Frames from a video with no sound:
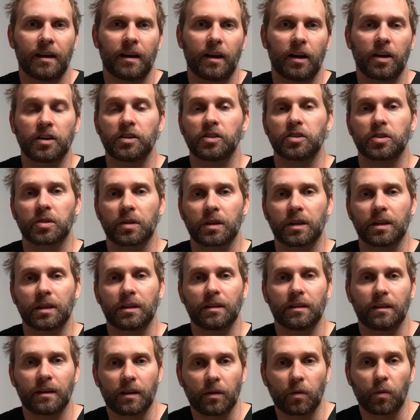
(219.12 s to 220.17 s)

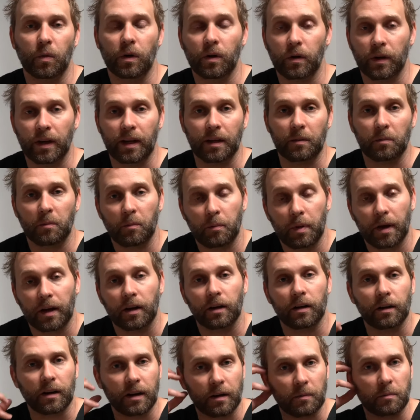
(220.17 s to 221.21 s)
Untreated, it will get
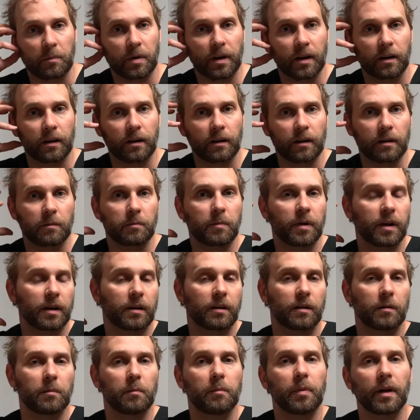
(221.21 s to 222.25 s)
bigger and bigger and bigger
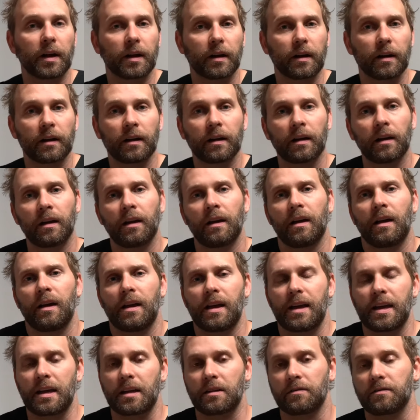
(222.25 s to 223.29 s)
and bigger.
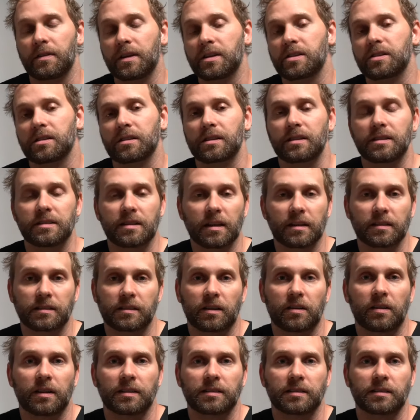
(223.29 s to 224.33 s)
And eventually, it does
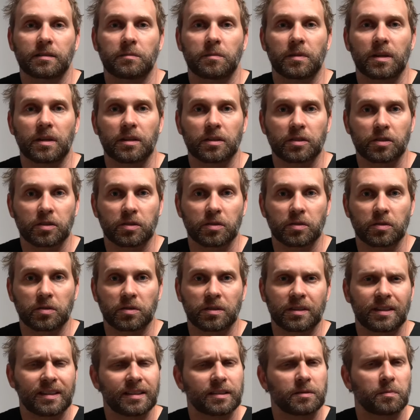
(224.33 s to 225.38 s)
cause some
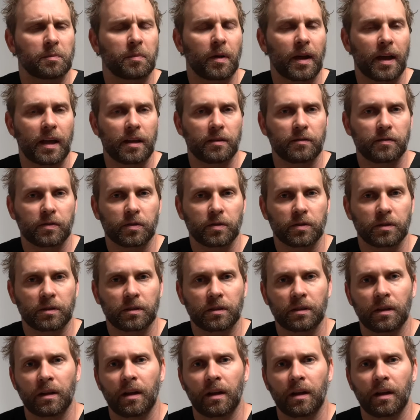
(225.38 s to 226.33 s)
issues. It is painful.